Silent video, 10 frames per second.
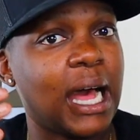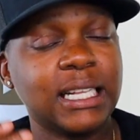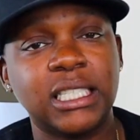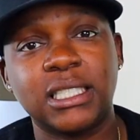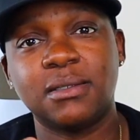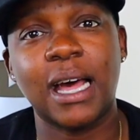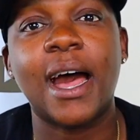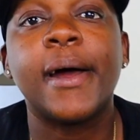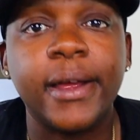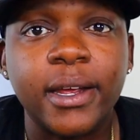I just,
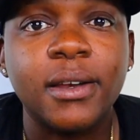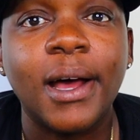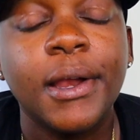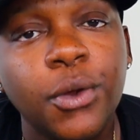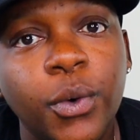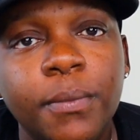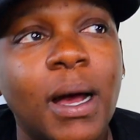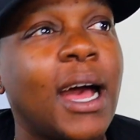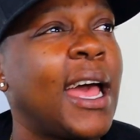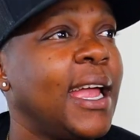I hate it. I do it.
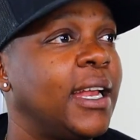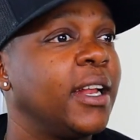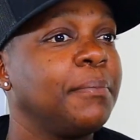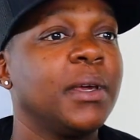I hate it.